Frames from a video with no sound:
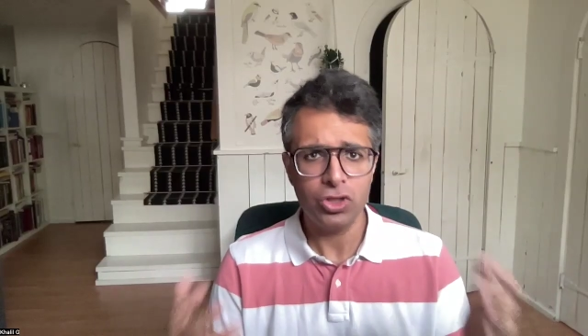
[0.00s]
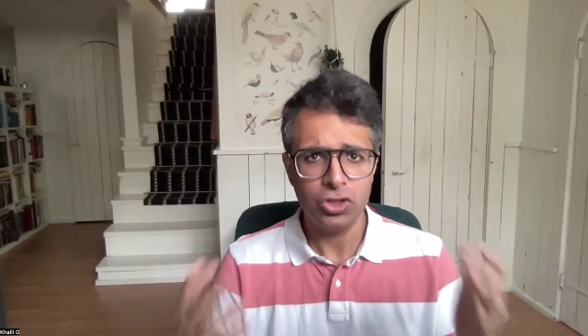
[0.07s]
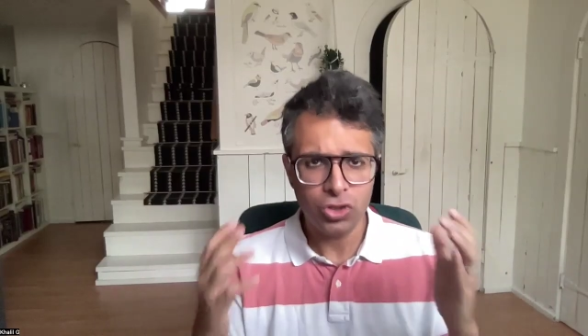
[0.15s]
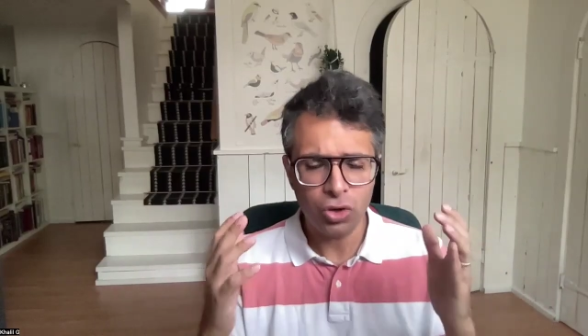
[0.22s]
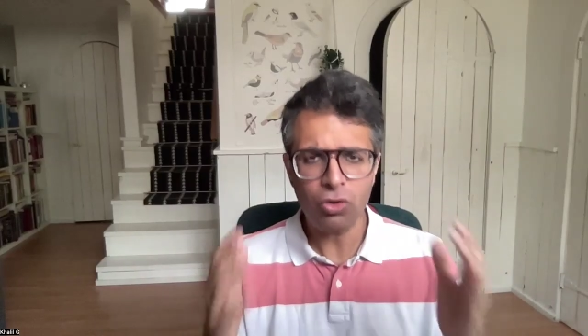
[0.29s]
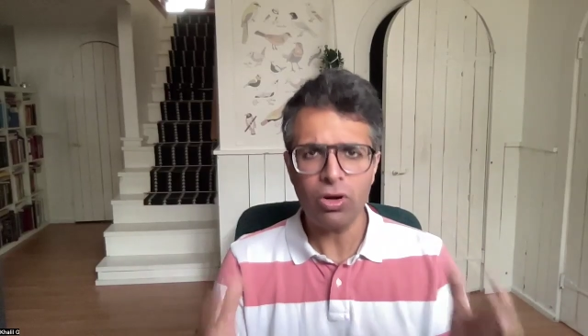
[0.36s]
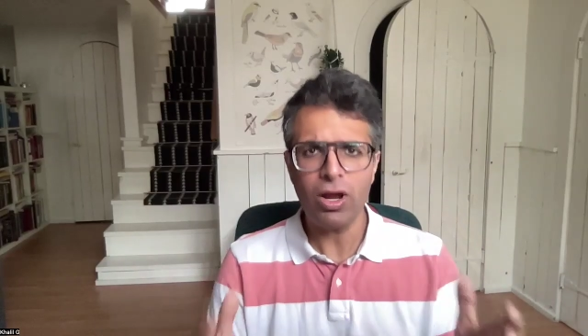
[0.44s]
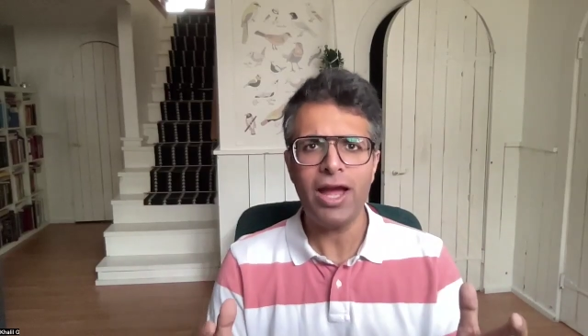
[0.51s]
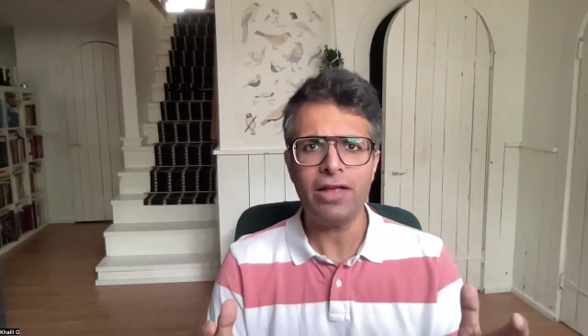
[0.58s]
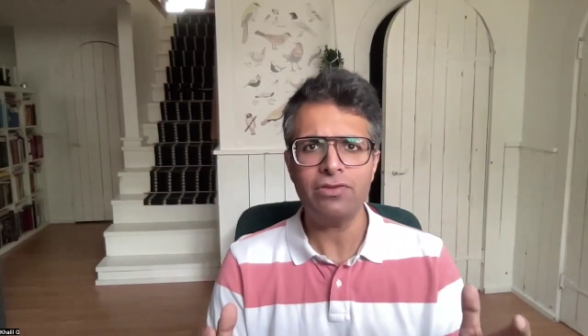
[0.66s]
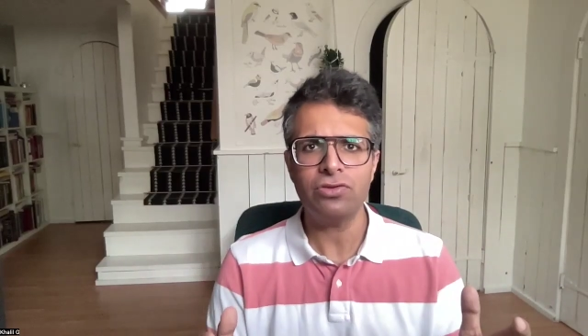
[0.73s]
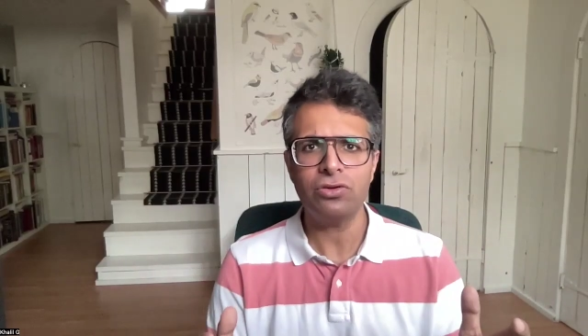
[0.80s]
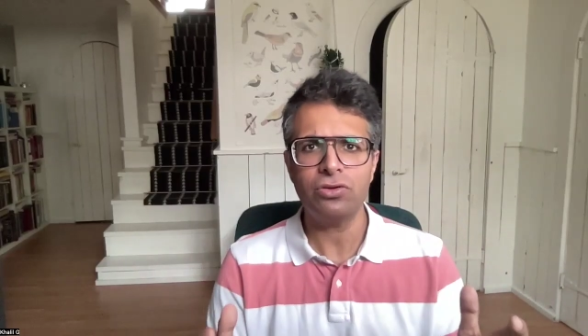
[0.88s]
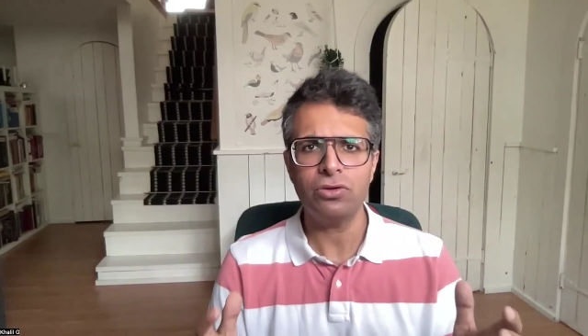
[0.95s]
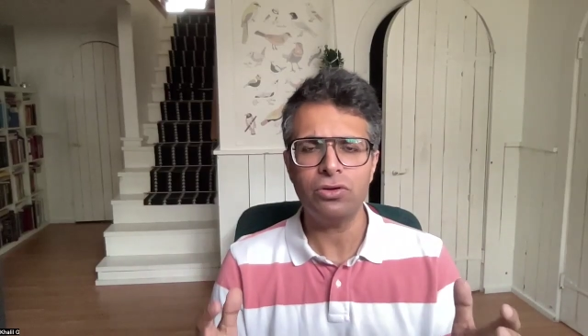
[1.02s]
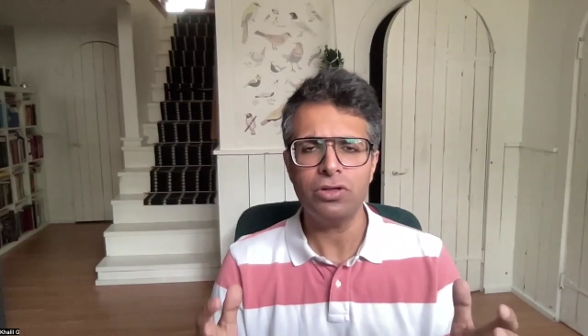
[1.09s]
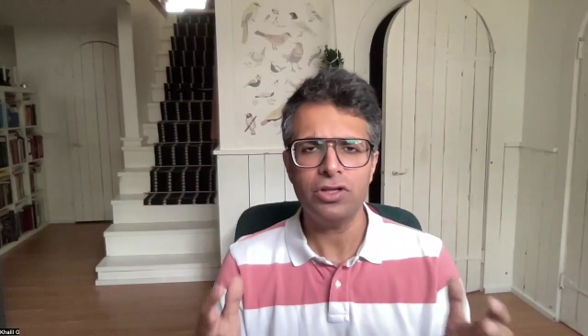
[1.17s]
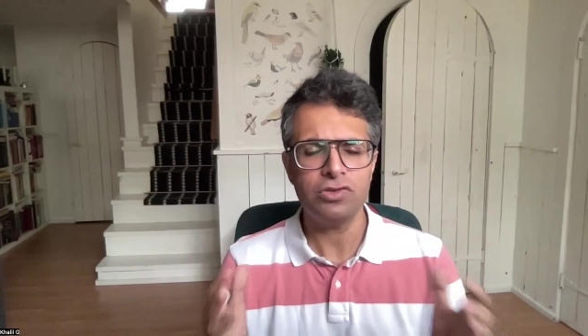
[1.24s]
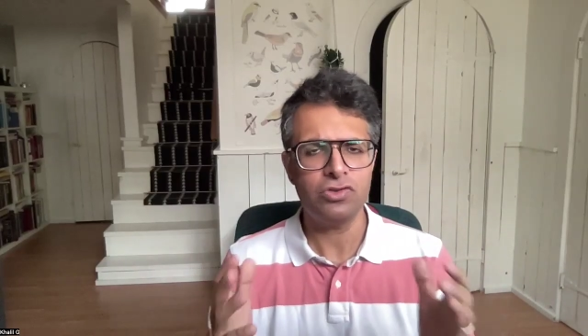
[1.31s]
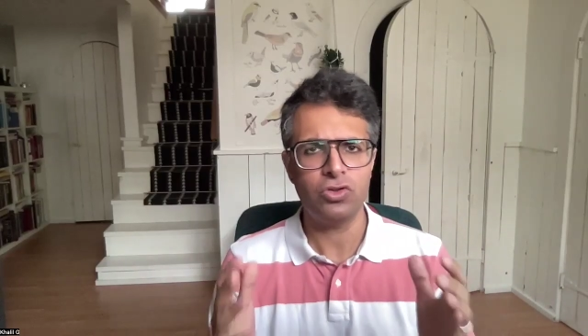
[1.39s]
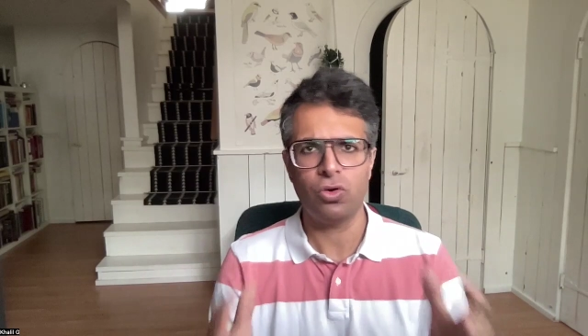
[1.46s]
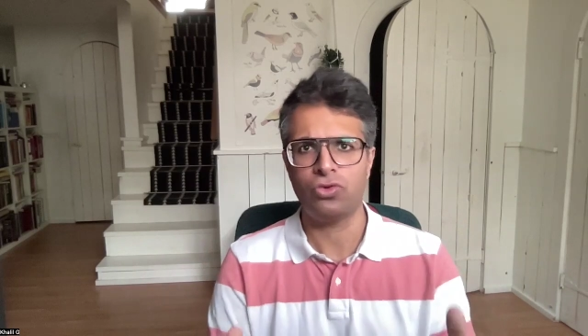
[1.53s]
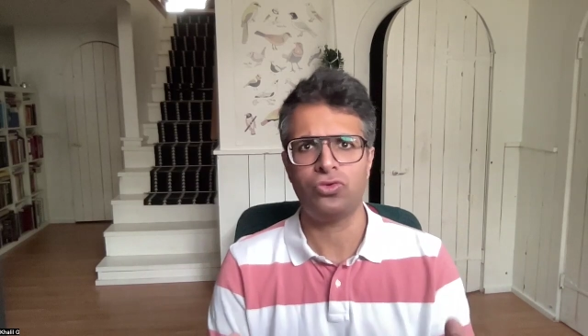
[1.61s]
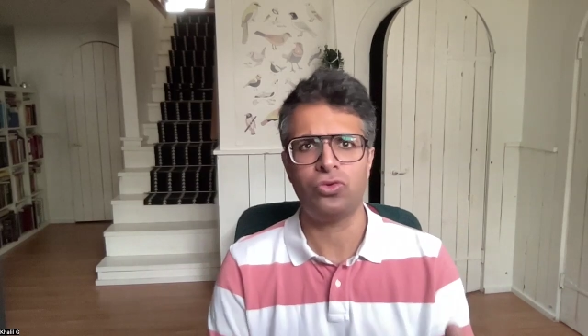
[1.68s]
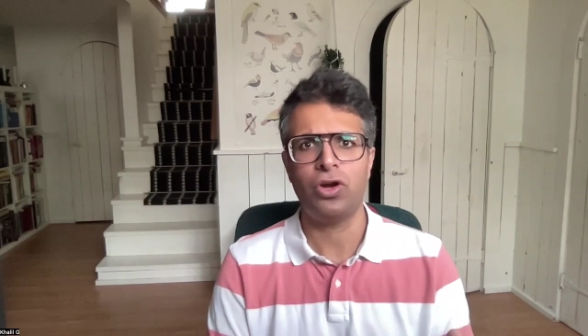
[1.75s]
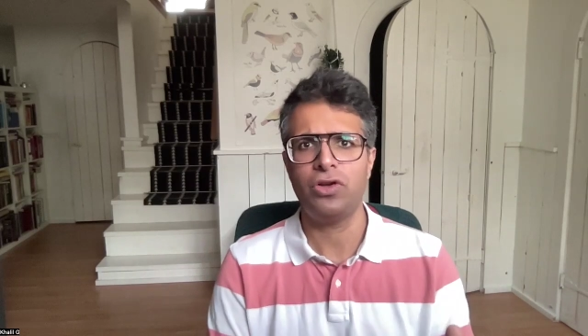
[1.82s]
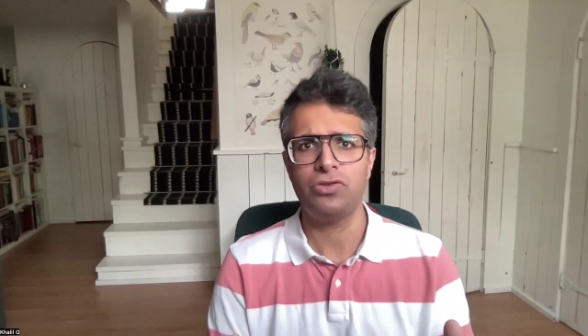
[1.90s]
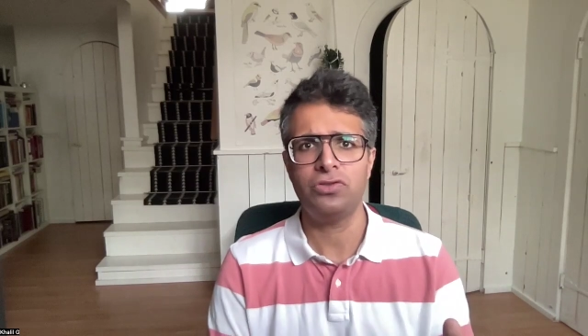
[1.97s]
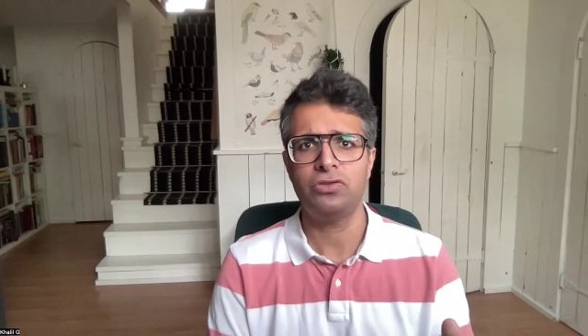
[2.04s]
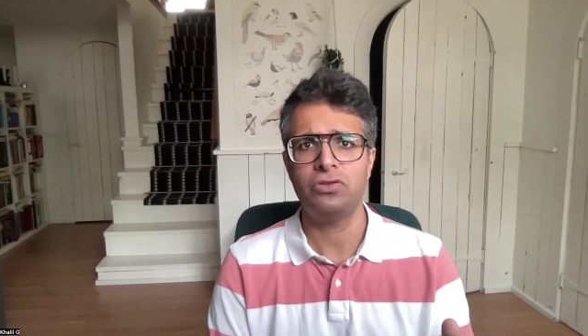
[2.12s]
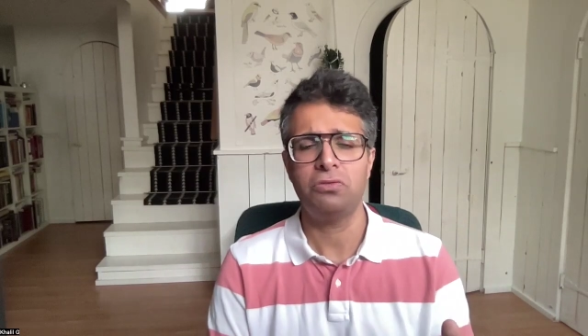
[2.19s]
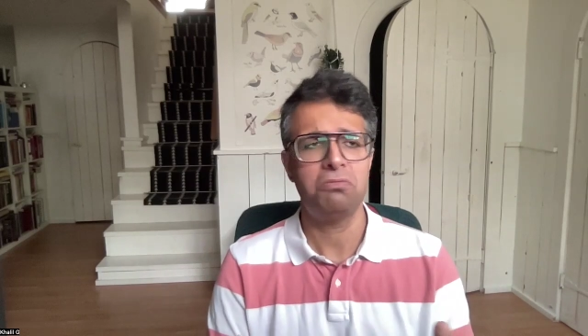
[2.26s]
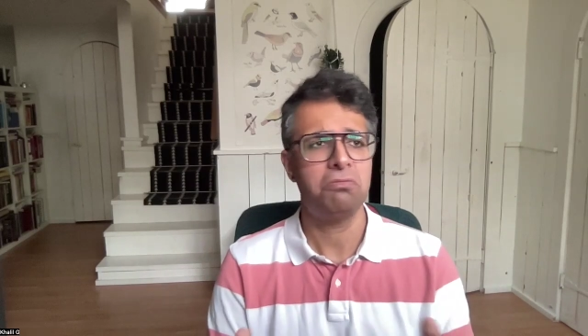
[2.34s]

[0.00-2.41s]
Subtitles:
your answer is your choice.